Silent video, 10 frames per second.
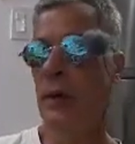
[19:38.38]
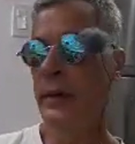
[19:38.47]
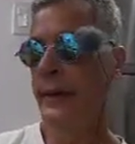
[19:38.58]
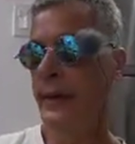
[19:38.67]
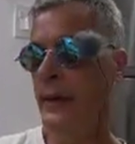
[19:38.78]

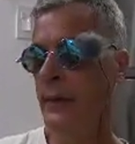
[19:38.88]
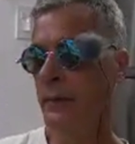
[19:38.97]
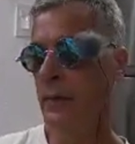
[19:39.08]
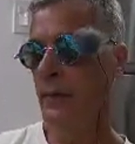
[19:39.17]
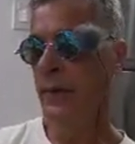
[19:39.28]
And
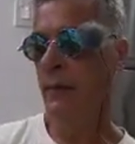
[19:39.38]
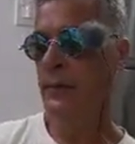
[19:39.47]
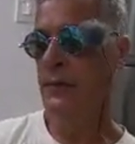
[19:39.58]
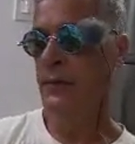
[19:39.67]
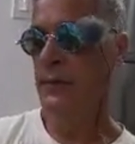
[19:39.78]

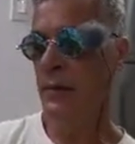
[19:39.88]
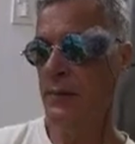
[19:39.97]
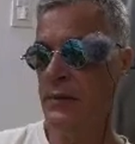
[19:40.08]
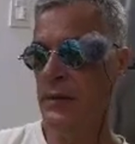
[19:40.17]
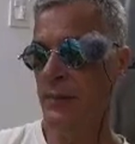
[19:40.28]
that
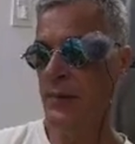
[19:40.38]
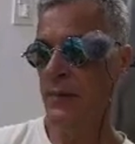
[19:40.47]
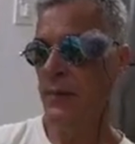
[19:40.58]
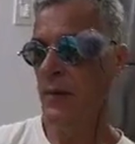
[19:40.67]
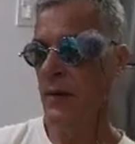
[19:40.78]
was
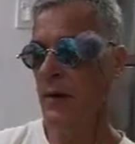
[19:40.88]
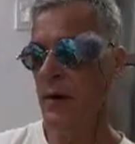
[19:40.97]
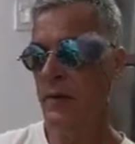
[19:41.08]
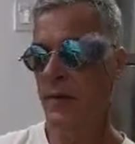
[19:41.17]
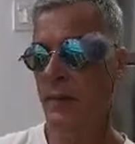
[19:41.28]
something
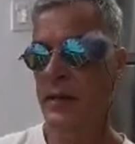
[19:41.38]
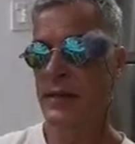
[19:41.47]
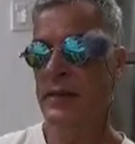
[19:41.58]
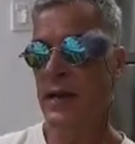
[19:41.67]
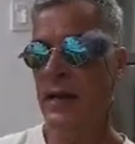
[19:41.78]
hard for me to
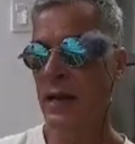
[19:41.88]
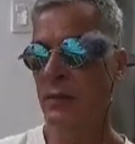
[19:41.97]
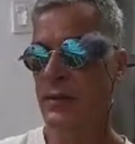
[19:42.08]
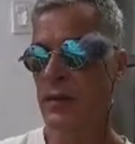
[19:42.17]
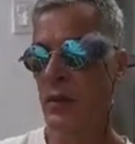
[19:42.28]
take. I
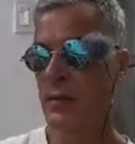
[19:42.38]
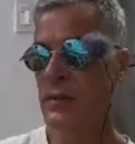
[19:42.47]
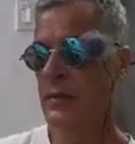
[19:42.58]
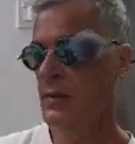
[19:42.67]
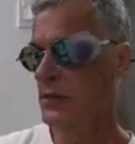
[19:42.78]
was
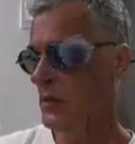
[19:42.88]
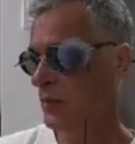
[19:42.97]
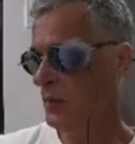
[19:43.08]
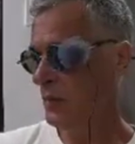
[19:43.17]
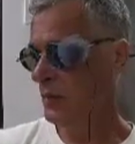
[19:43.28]
always,
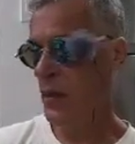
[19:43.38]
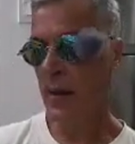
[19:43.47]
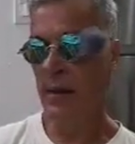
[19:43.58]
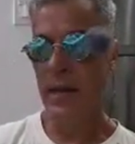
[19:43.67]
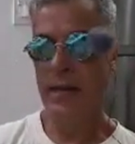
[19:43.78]

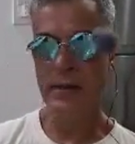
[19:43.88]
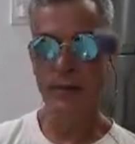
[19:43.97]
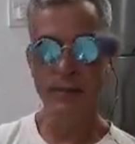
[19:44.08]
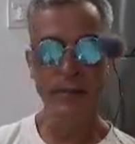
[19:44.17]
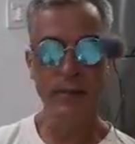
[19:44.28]
I like
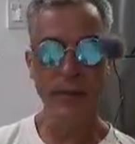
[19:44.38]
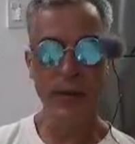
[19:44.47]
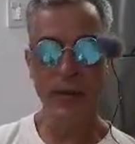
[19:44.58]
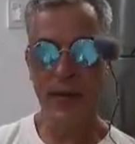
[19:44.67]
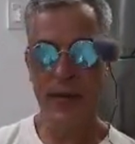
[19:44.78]
to
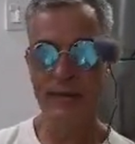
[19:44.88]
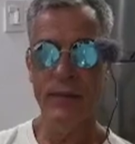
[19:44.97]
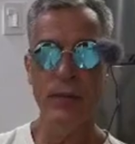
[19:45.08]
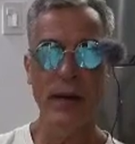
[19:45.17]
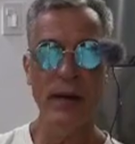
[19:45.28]
put hot
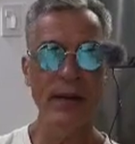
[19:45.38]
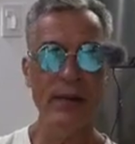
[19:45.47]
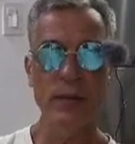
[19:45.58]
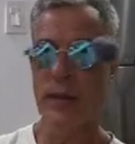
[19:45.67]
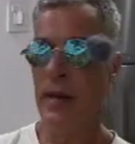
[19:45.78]
food out.
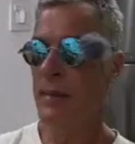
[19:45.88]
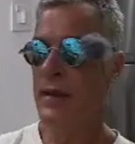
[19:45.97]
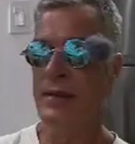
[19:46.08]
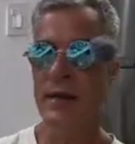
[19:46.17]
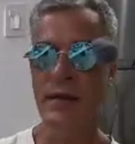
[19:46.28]
That's when I
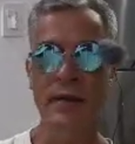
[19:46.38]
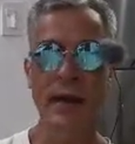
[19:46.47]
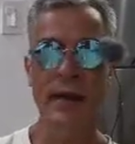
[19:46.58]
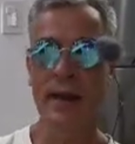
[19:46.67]
make dinner, and